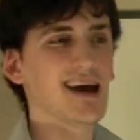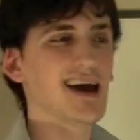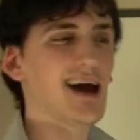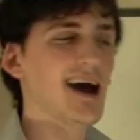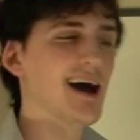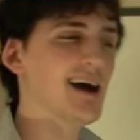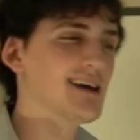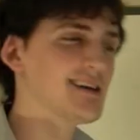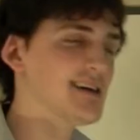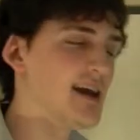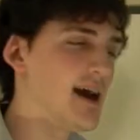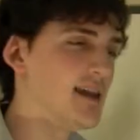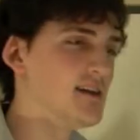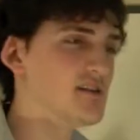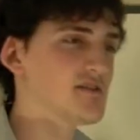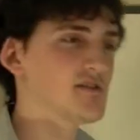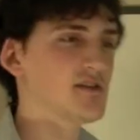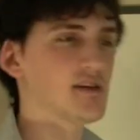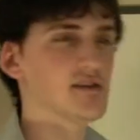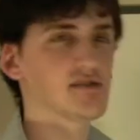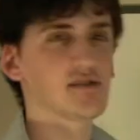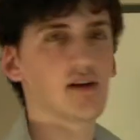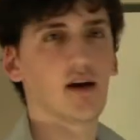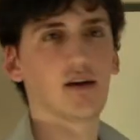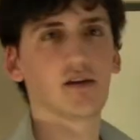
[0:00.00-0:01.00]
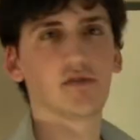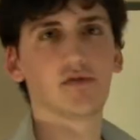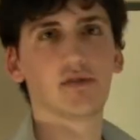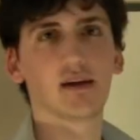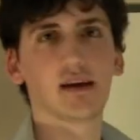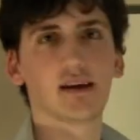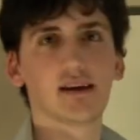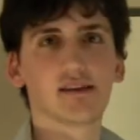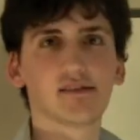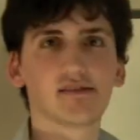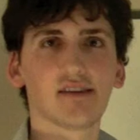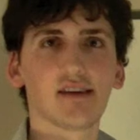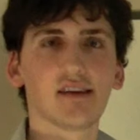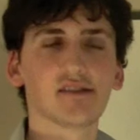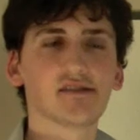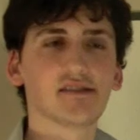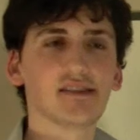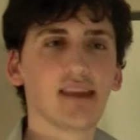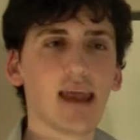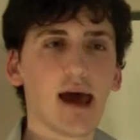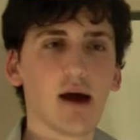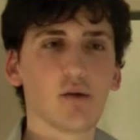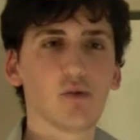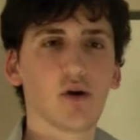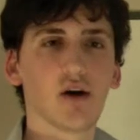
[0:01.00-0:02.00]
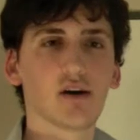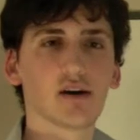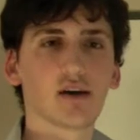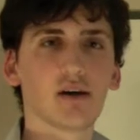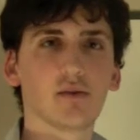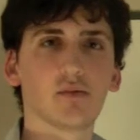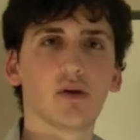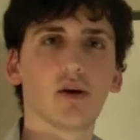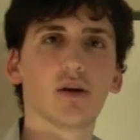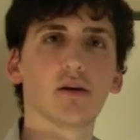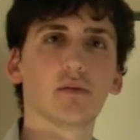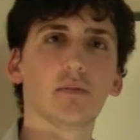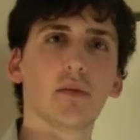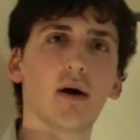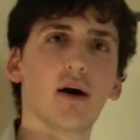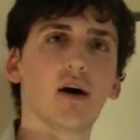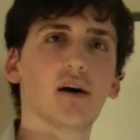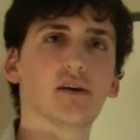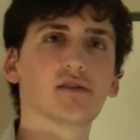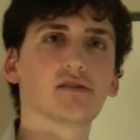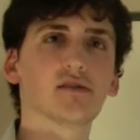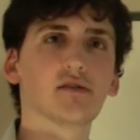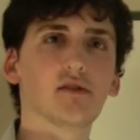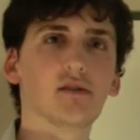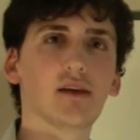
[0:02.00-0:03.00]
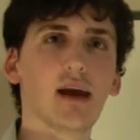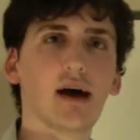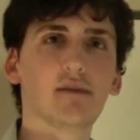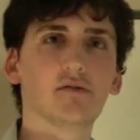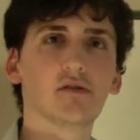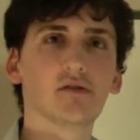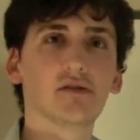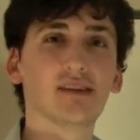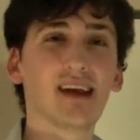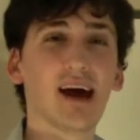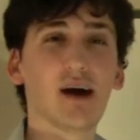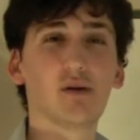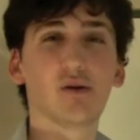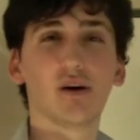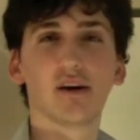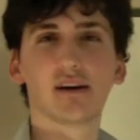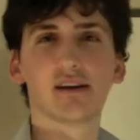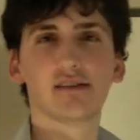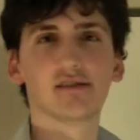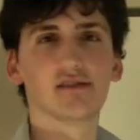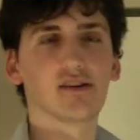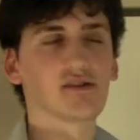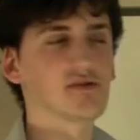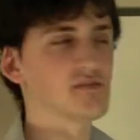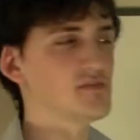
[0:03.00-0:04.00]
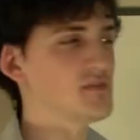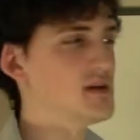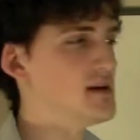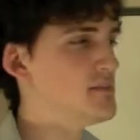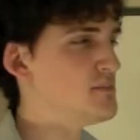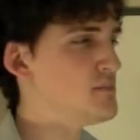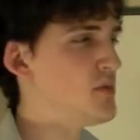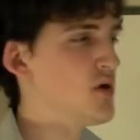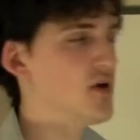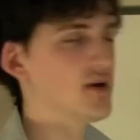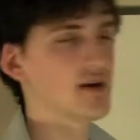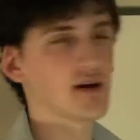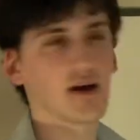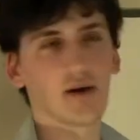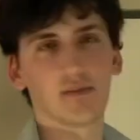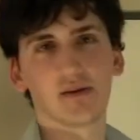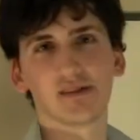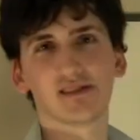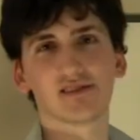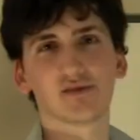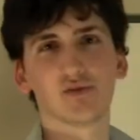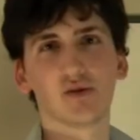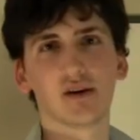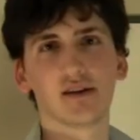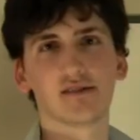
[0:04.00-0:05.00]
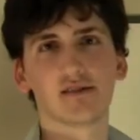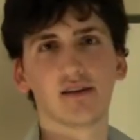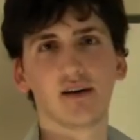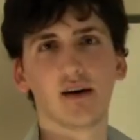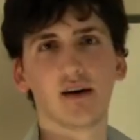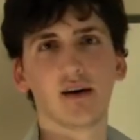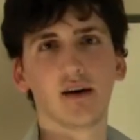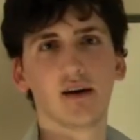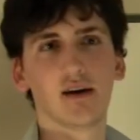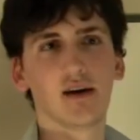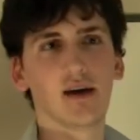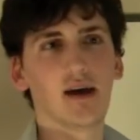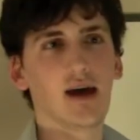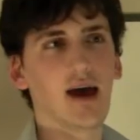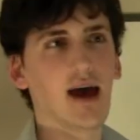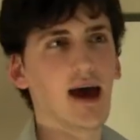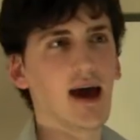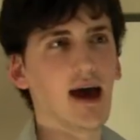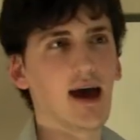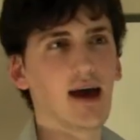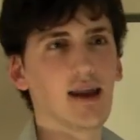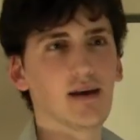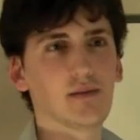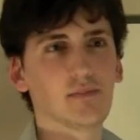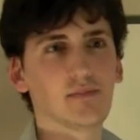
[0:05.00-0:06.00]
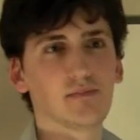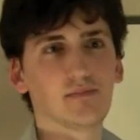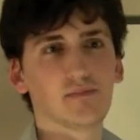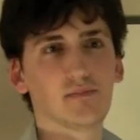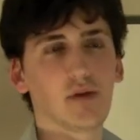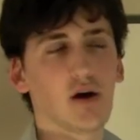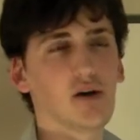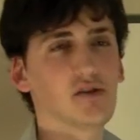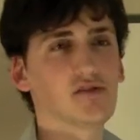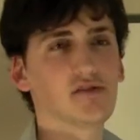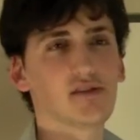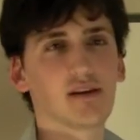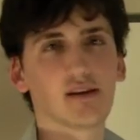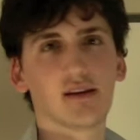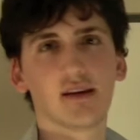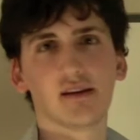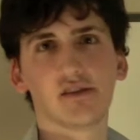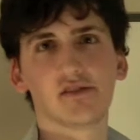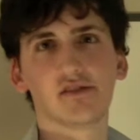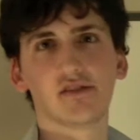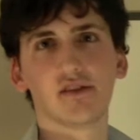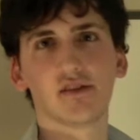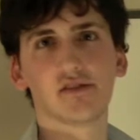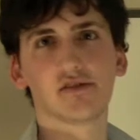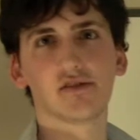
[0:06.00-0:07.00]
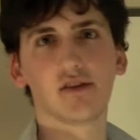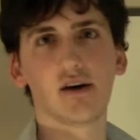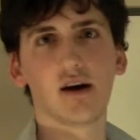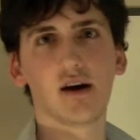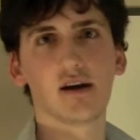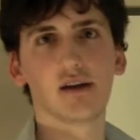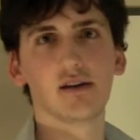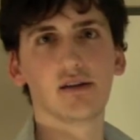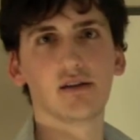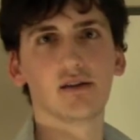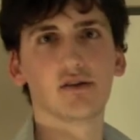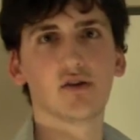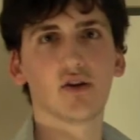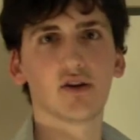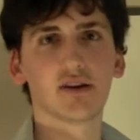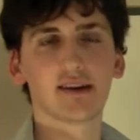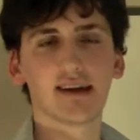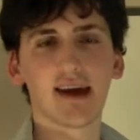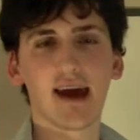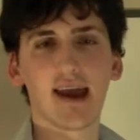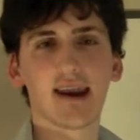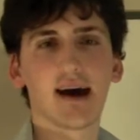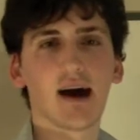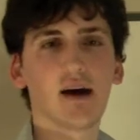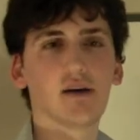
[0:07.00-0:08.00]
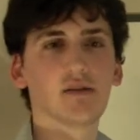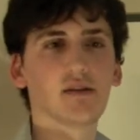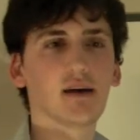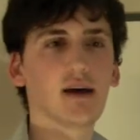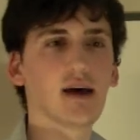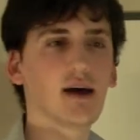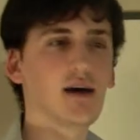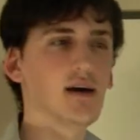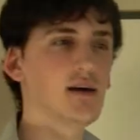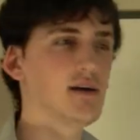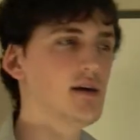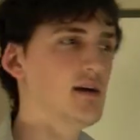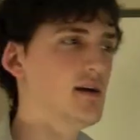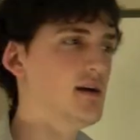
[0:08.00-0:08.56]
Again, it's this kind of thing, it's networking but on a personal level. Networking doesn't mean putting up a Twitter and posting links to your site. You've got to get out there